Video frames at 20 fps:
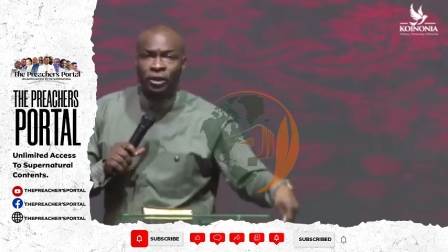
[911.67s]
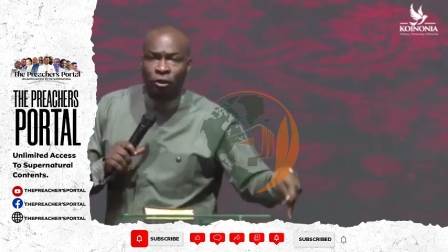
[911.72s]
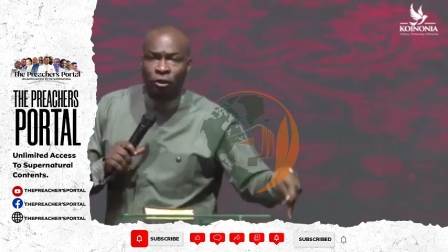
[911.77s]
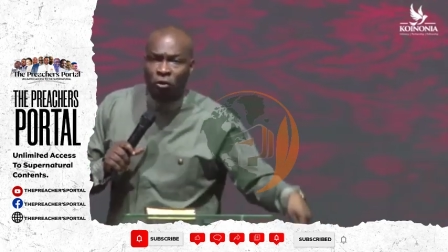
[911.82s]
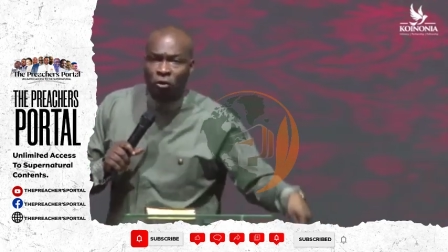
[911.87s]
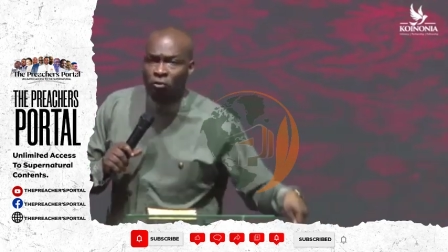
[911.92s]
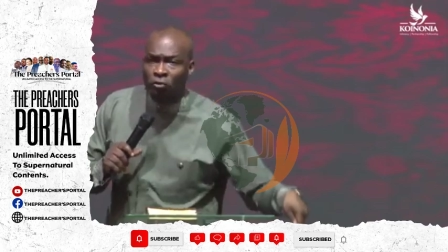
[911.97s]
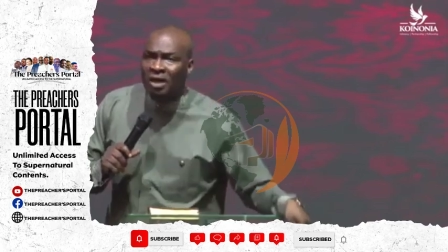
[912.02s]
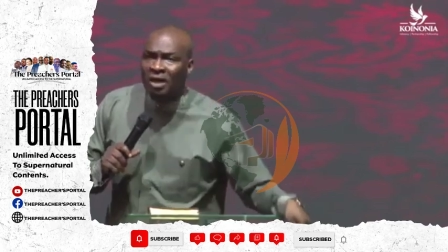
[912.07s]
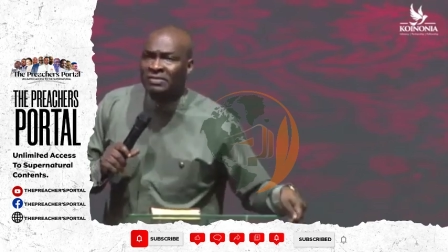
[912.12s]

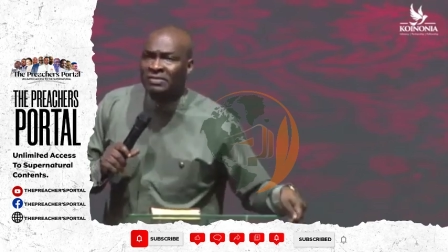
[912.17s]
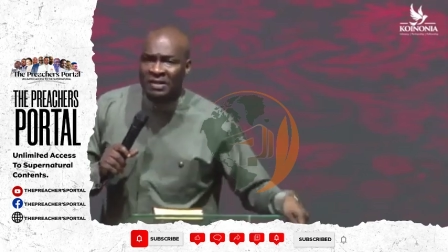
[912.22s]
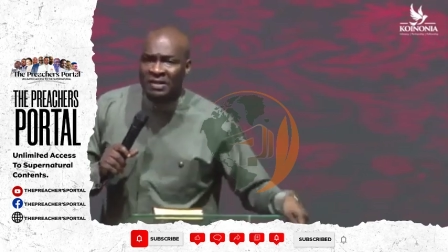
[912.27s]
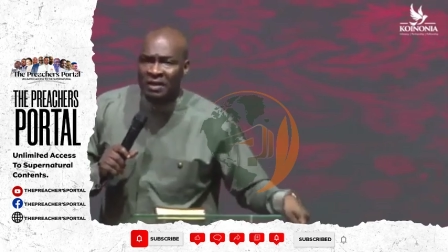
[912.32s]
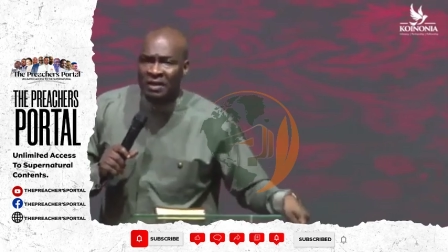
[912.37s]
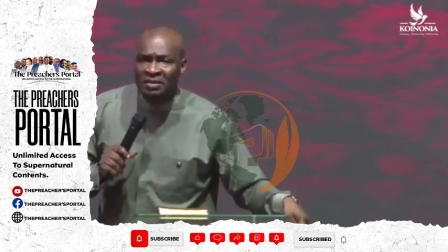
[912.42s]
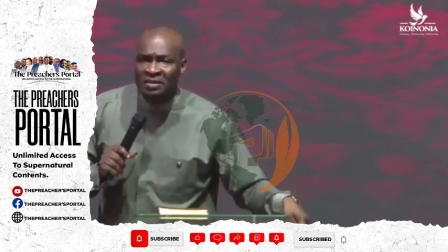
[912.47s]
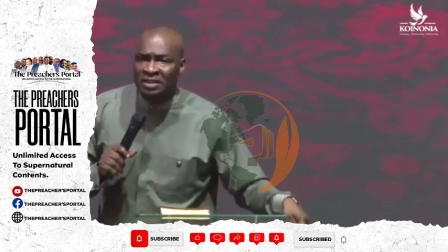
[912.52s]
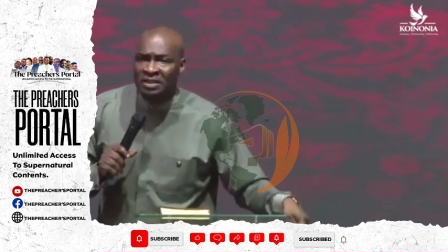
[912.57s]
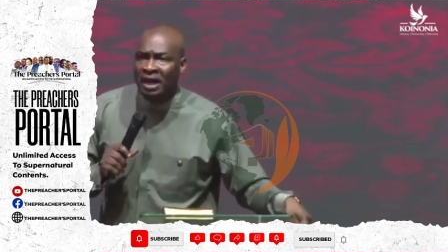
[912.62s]
inaugural
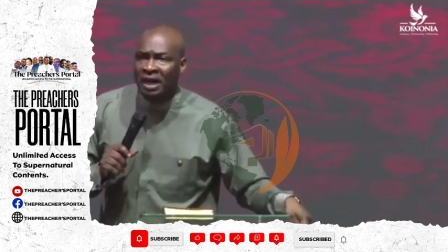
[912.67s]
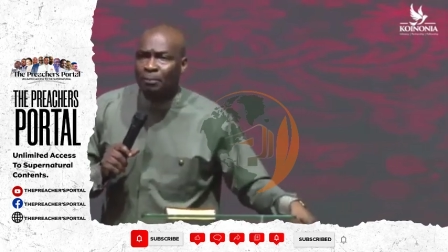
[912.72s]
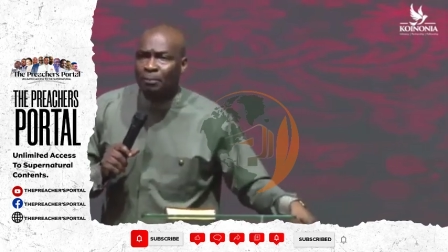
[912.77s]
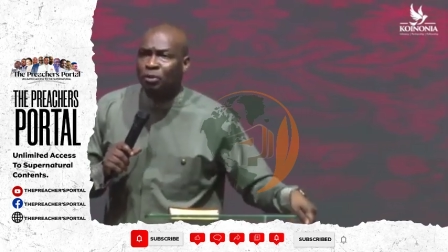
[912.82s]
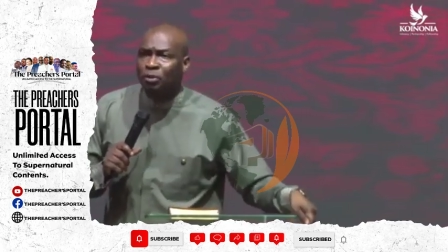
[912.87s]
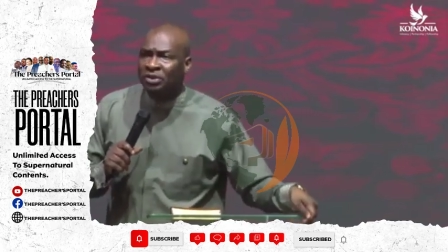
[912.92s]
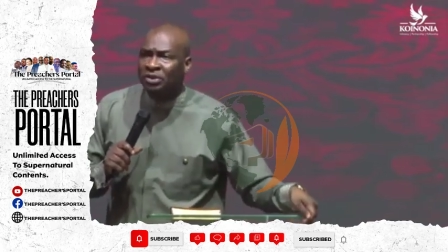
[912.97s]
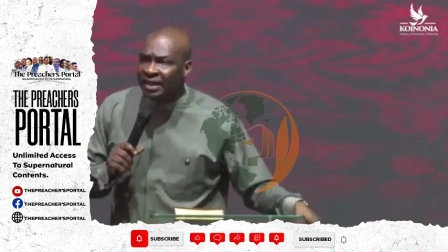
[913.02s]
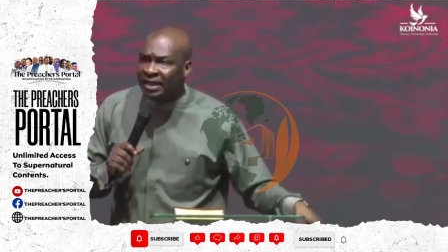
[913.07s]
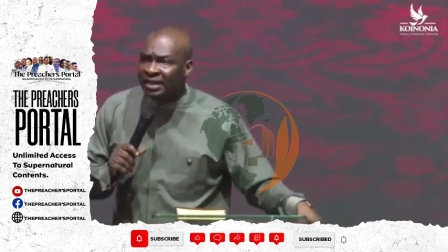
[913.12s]
service in
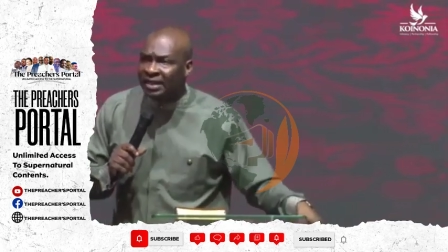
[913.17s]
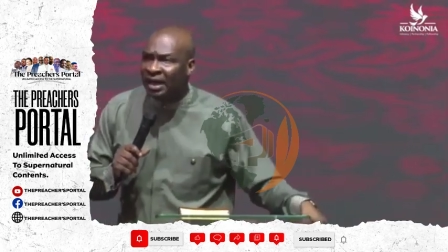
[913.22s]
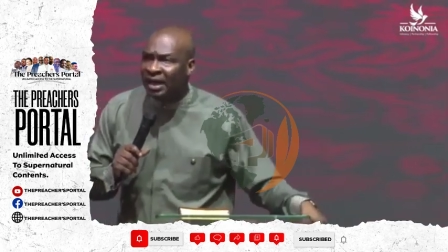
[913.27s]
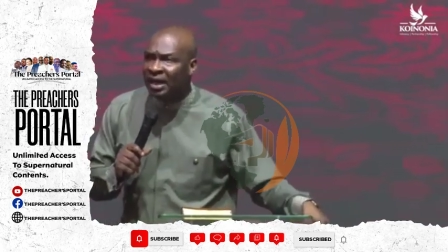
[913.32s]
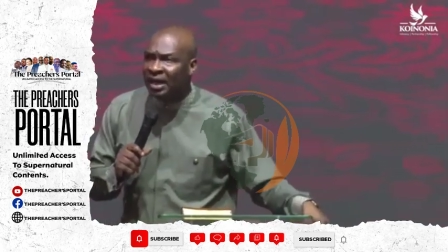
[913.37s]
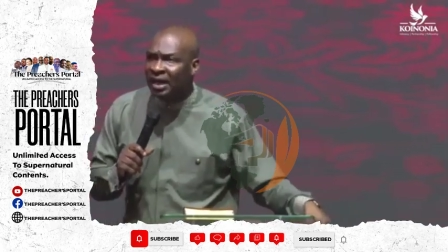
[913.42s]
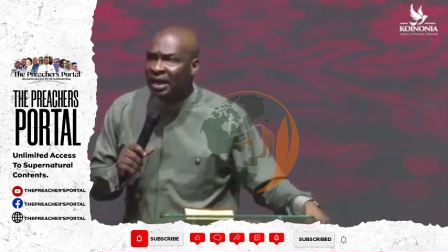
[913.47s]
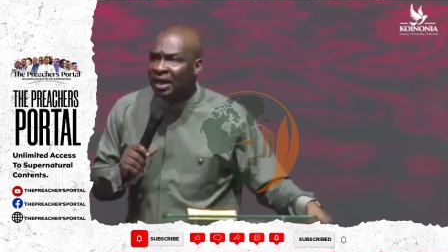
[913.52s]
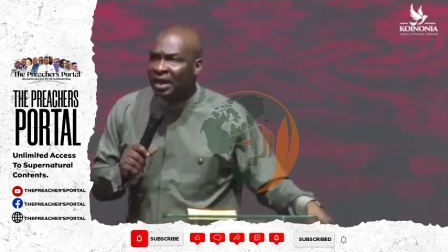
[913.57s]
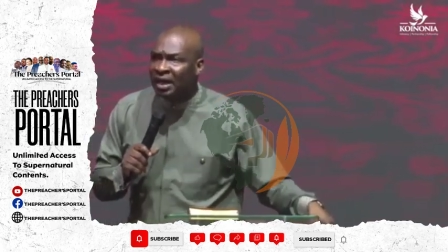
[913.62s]
Abuja here,